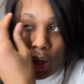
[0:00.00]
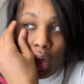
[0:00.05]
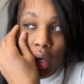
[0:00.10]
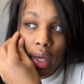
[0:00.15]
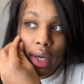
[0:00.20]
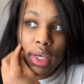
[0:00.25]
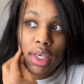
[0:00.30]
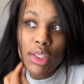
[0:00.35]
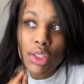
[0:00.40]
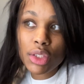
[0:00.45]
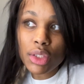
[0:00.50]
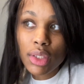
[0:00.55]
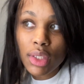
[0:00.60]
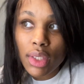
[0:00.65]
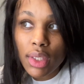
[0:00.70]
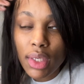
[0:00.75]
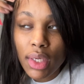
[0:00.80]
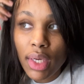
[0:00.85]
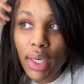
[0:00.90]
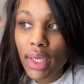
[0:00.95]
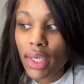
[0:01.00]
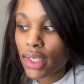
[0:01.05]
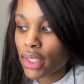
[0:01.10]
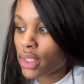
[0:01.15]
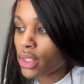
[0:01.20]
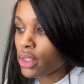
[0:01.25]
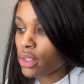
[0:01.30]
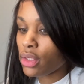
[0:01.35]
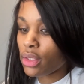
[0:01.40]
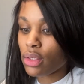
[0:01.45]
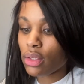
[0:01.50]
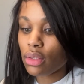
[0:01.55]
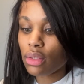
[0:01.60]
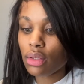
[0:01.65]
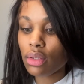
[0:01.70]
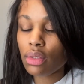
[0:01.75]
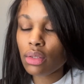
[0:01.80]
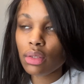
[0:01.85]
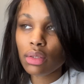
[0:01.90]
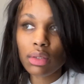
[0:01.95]
HD lace.
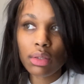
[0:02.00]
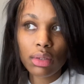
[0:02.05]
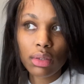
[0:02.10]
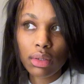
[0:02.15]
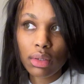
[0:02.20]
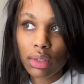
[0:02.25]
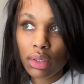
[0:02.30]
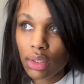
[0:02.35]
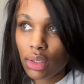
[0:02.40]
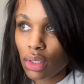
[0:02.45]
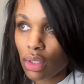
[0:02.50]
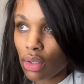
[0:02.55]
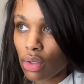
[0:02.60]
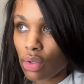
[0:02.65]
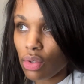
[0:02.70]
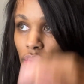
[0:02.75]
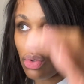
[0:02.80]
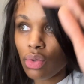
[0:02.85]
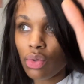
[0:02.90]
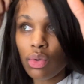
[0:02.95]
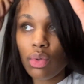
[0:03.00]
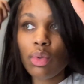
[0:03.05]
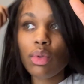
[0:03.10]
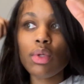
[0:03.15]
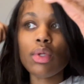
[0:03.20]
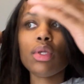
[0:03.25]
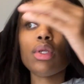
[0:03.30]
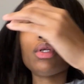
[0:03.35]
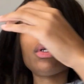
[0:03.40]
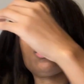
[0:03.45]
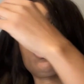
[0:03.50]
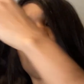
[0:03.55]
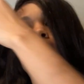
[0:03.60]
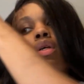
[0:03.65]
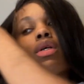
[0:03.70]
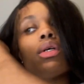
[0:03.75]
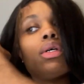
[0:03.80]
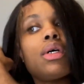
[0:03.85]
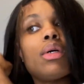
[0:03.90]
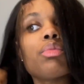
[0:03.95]
So
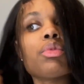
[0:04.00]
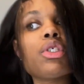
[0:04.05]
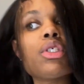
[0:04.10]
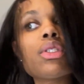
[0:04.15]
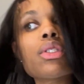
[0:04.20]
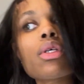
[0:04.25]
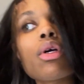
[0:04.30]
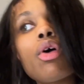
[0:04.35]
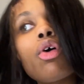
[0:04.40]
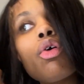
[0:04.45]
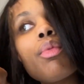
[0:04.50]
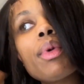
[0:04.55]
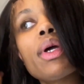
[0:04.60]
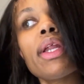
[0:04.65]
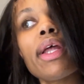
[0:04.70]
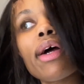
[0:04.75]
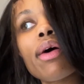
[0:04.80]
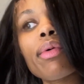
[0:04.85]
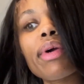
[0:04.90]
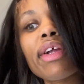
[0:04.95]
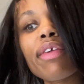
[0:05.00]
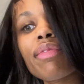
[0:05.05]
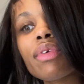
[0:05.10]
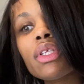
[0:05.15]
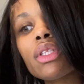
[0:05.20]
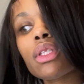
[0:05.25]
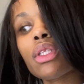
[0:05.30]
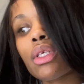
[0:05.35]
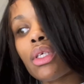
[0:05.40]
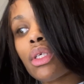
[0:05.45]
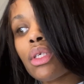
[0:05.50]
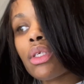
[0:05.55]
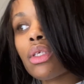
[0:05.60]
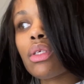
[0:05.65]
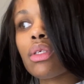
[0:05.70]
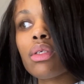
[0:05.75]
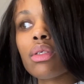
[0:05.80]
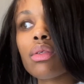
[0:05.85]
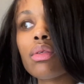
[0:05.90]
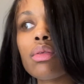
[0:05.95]
I'm just combing out
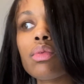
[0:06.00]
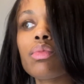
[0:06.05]
everything.